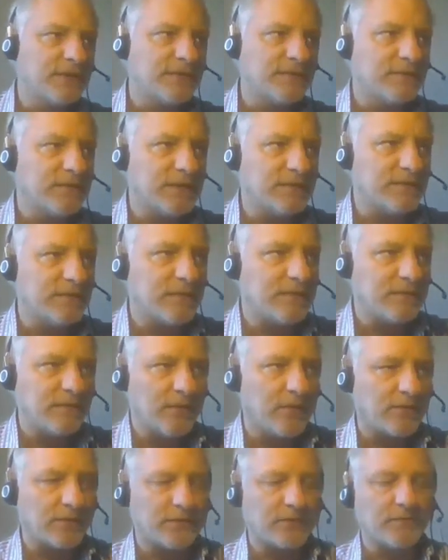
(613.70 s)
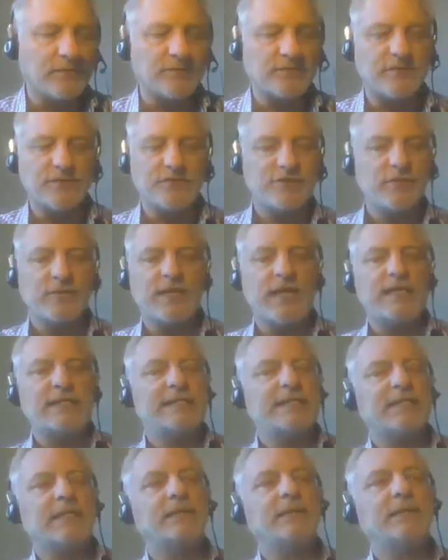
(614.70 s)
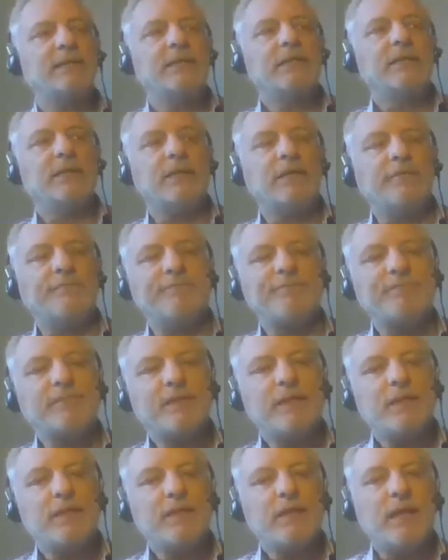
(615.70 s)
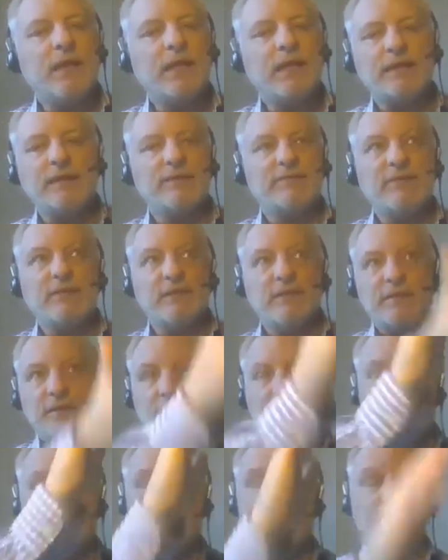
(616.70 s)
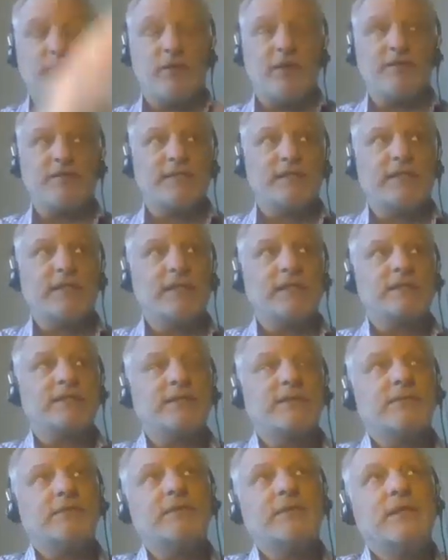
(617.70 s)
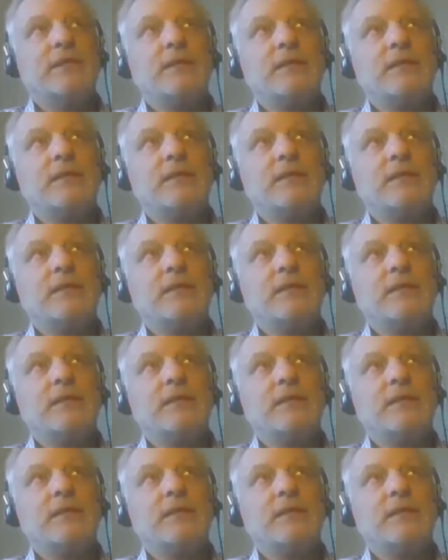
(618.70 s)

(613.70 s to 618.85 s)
and articles, and shown how I did it, and even did that Prodigy thing. So